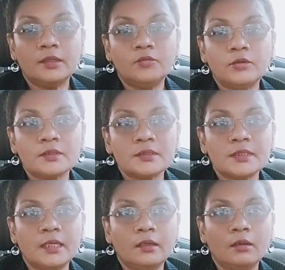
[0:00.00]
If you're
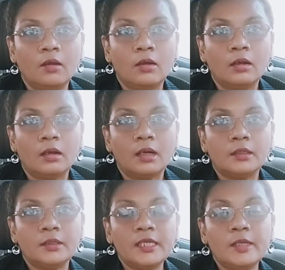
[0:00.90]
saying,
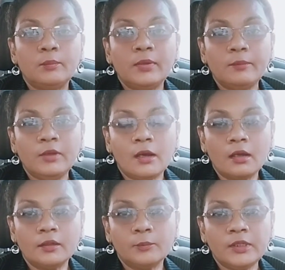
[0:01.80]
you keep blaming
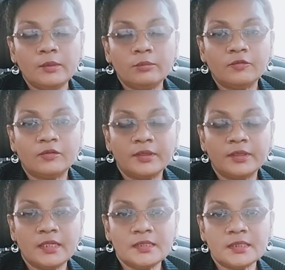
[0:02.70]
other people for
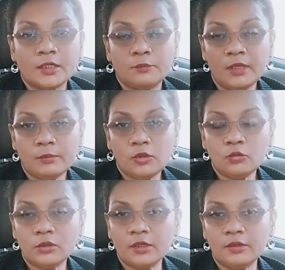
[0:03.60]
things that maybe
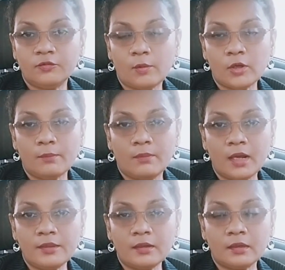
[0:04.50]
you learned from your
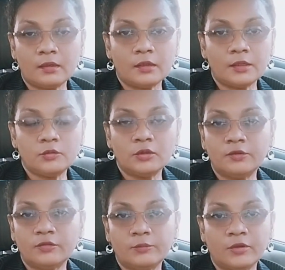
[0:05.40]
mother or you
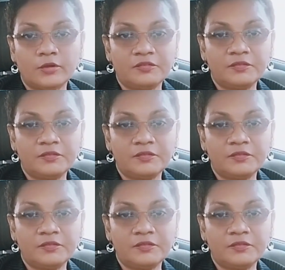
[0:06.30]
learned from your